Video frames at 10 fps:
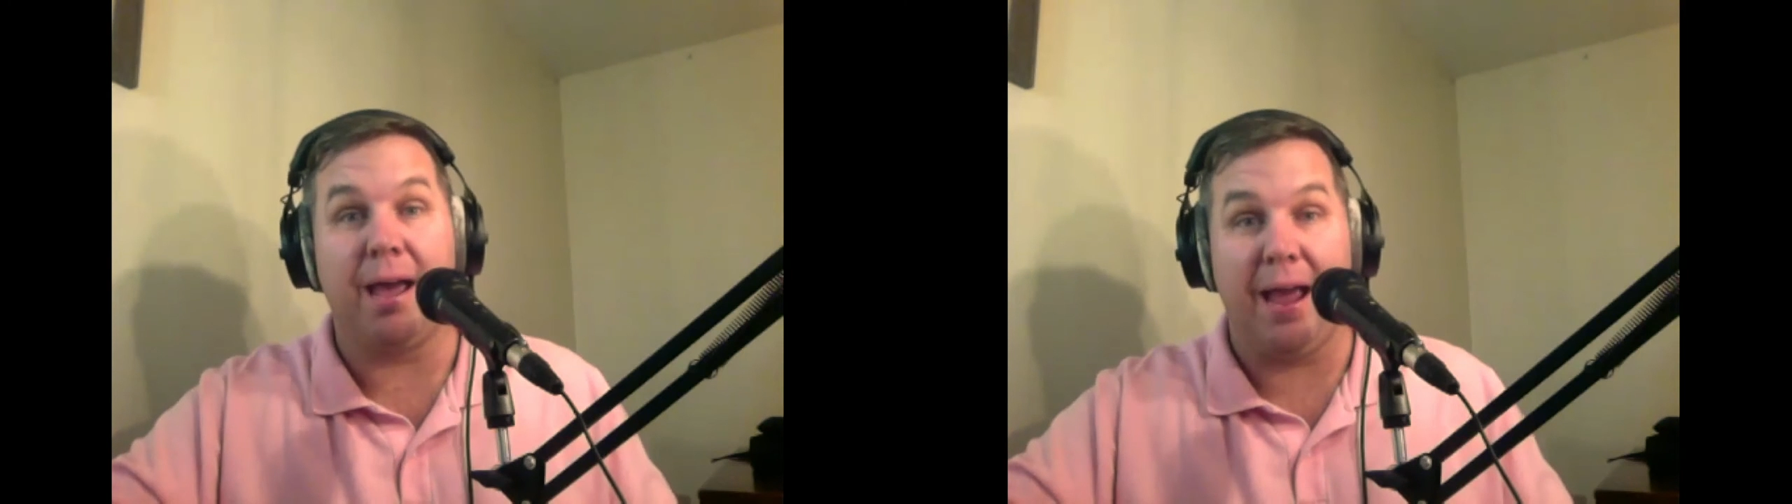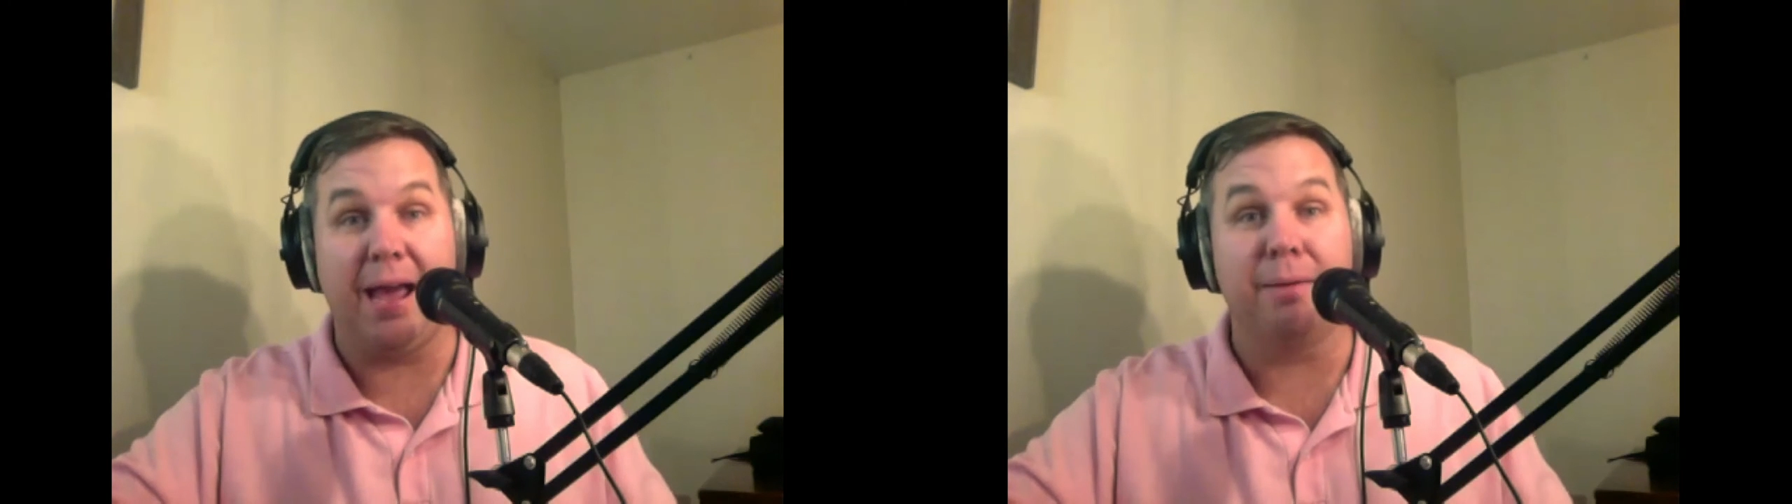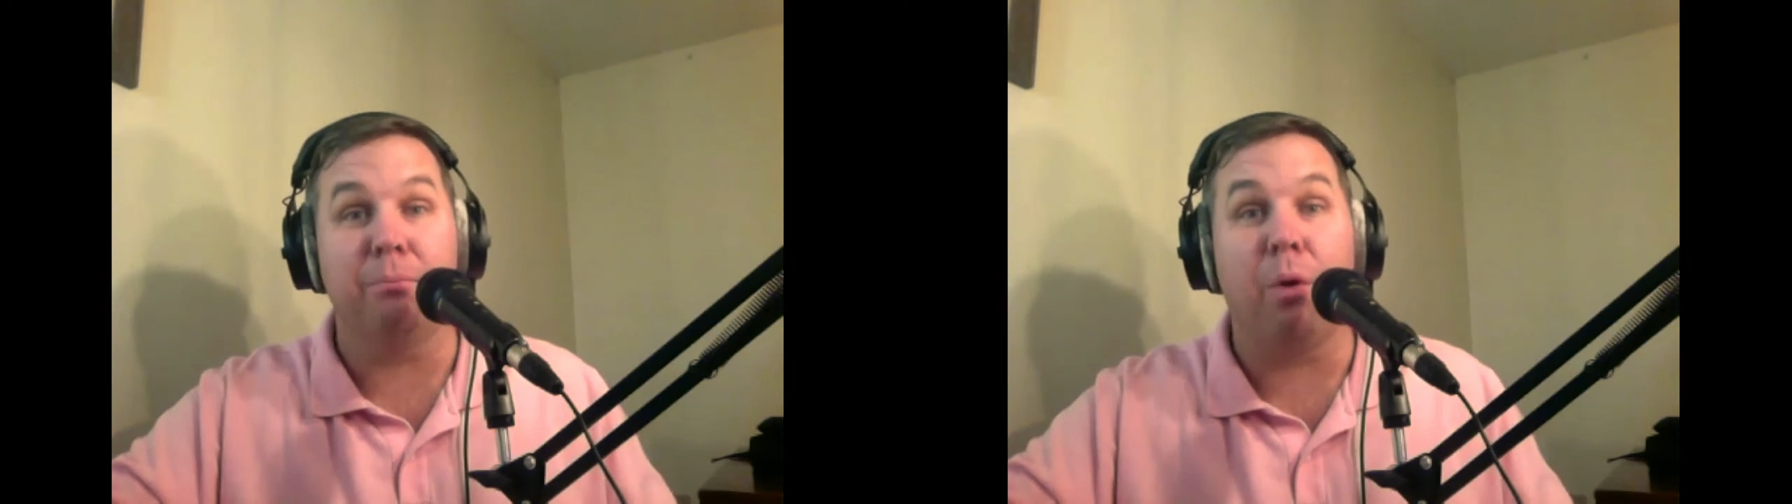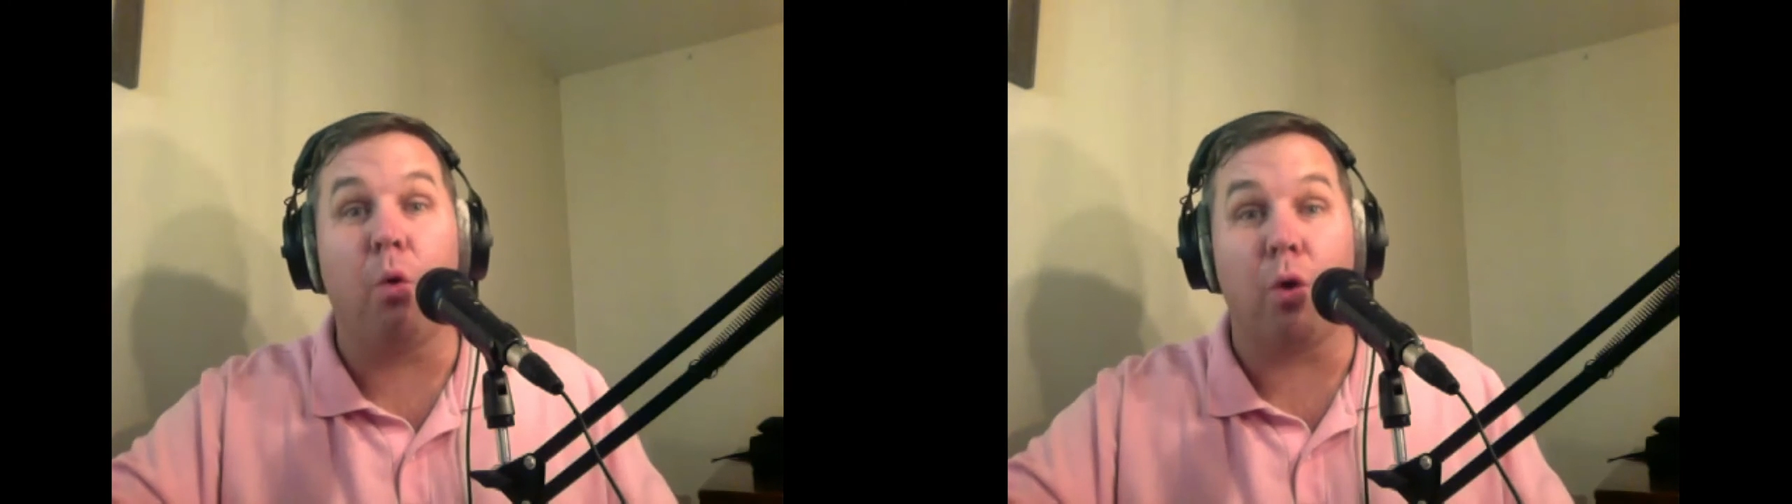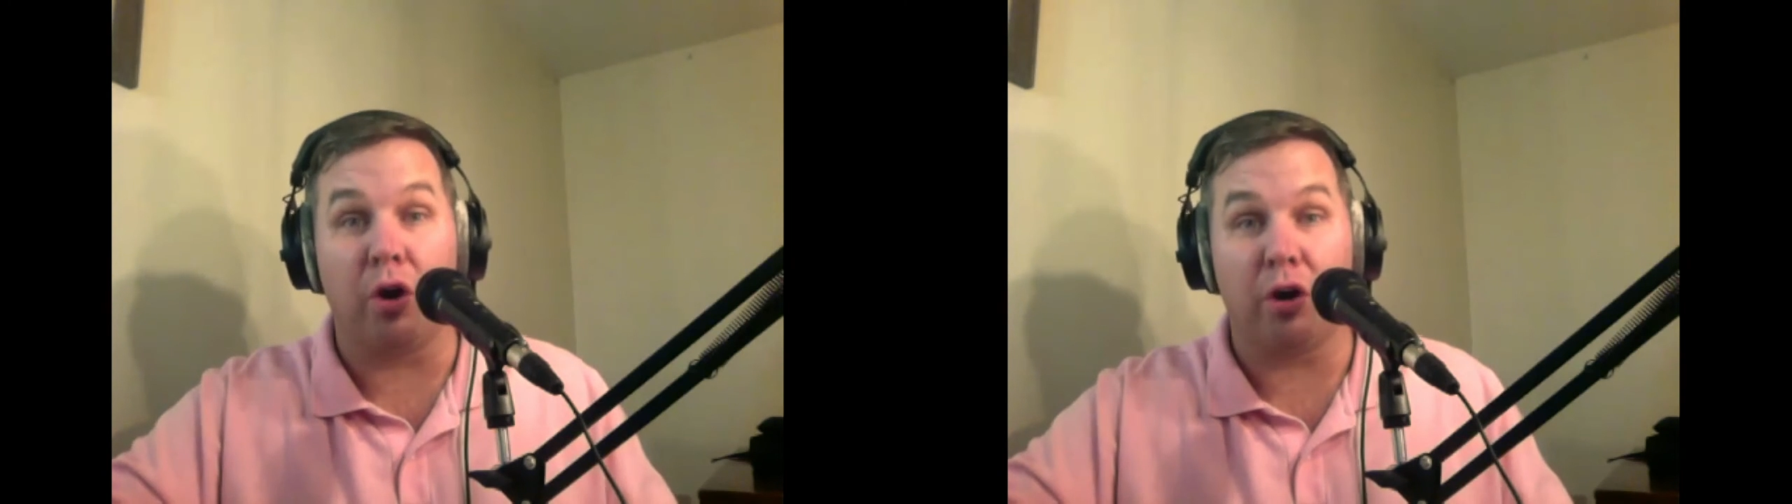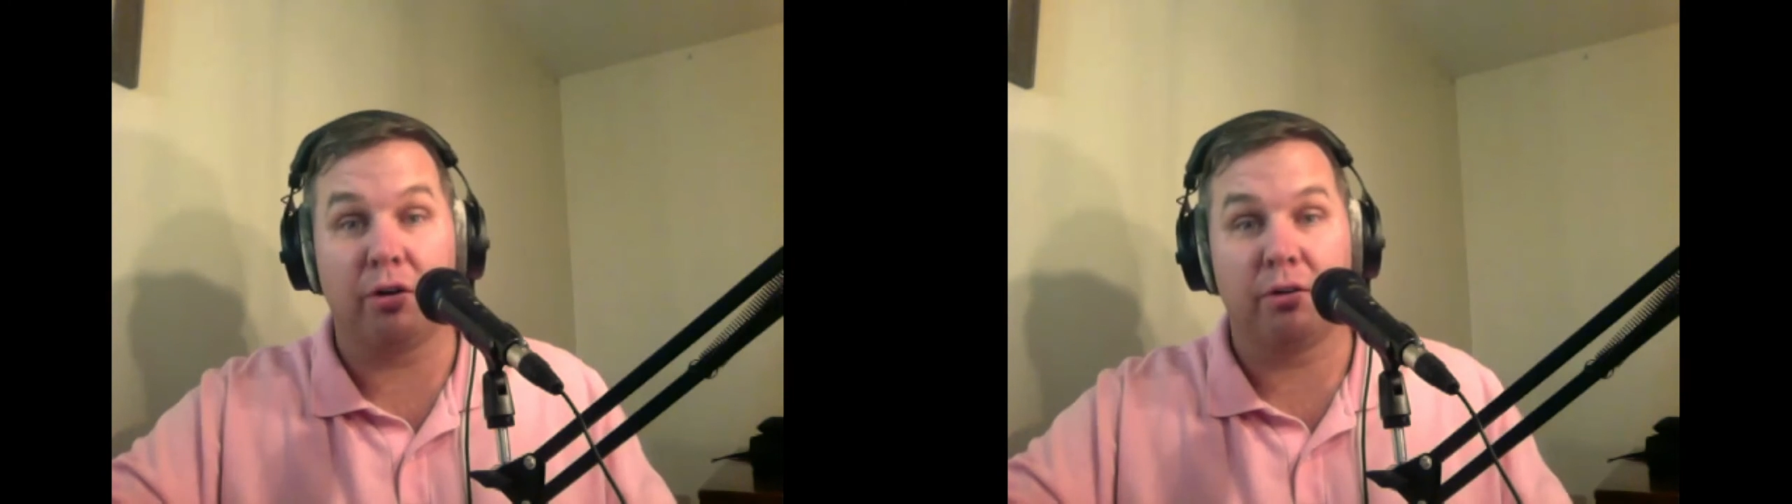and more